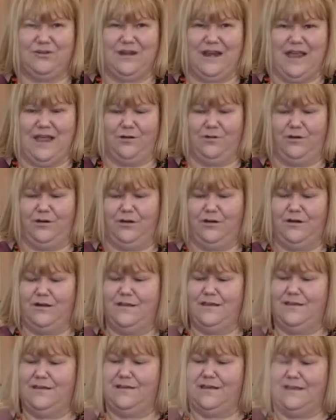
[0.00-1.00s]
an hour
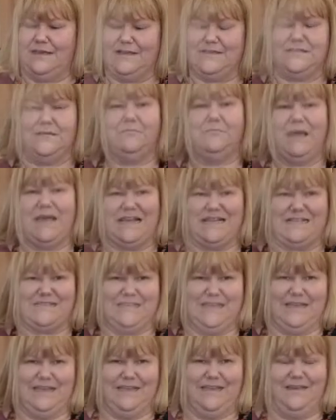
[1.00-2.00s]
is
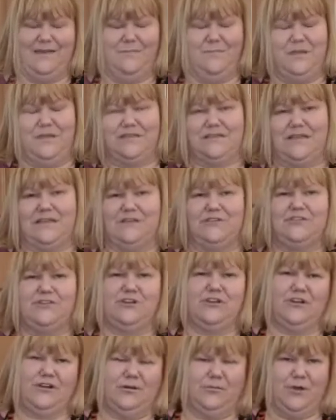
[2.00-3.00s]
amazing, because I used to
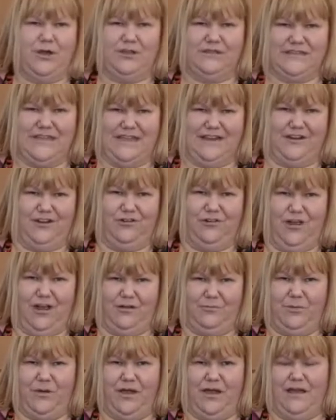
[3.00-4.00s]
cook them all day in a
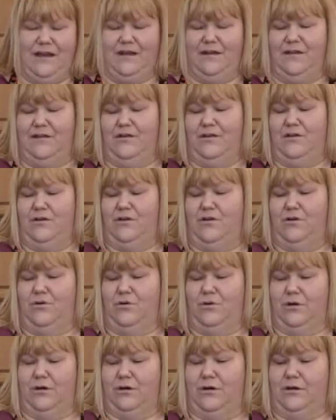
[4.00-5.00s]
crock pot
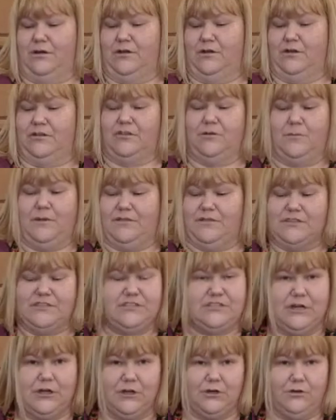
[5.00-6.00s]
or cook them on the
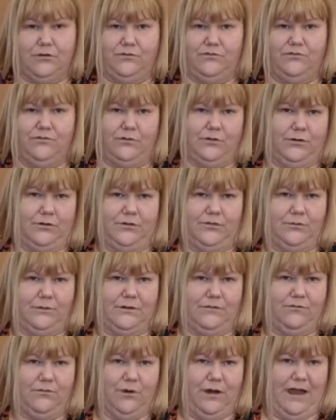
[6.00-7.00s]
stove for 3
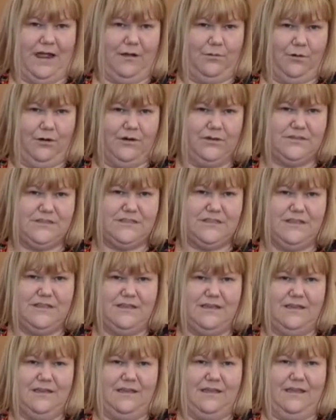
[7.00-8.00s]
or 4 hours.
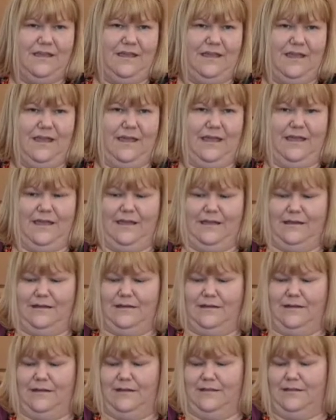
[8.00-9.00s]

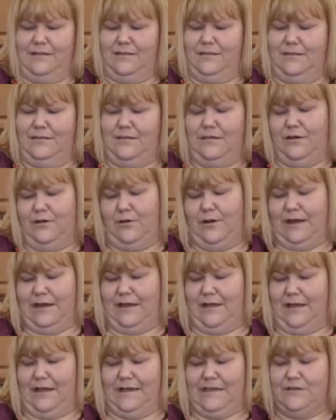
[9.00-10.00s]
And you know,
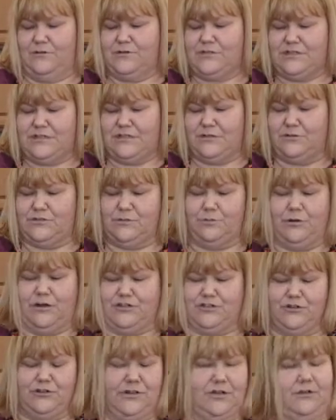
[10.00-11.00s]
I used to use a
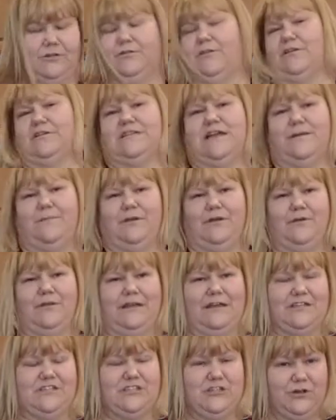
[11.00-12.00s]
pressure cooker a long time ago,
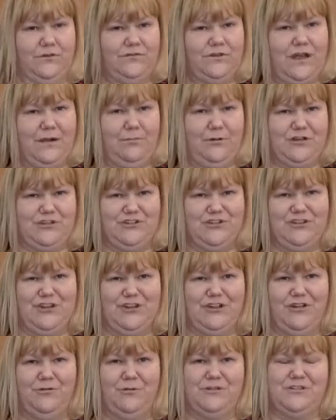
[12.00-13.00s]
like a stovetop pressure
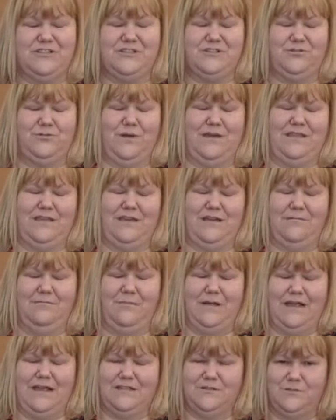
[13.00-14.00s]
cooker, which is the way that
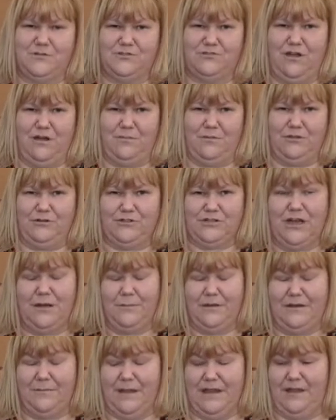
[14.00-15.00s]
my husband's grandmother taught
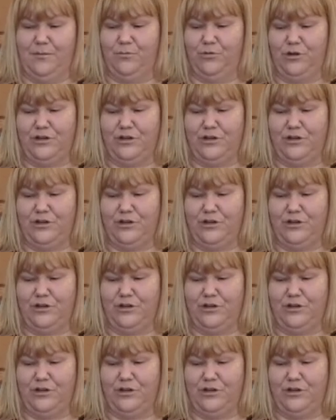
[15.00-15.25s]
me to make them